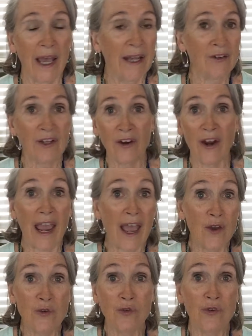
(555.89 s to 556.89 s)
I don't care
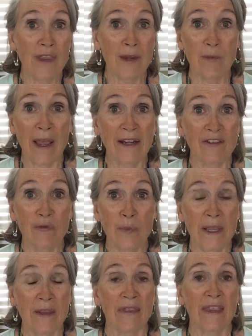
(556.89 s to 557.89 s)
how true they might have
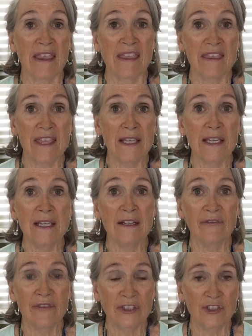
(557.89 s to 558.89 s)
been. The thinking
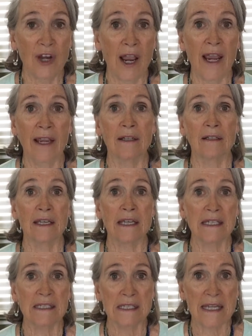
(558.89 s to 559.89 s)
of a child
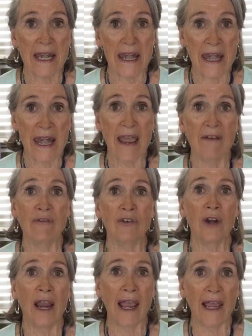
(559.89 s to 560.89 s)
is
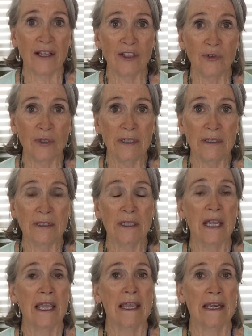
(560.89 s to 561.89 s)
never accurate.
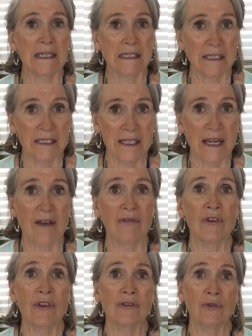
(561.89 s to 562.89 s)
It is
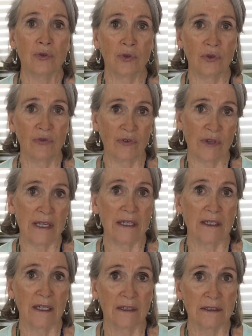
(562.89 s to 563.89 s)
never the truth for the
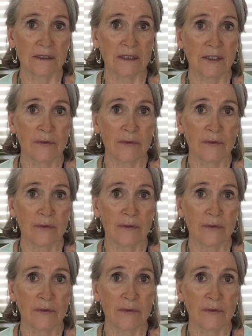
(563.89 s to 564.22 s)
adult.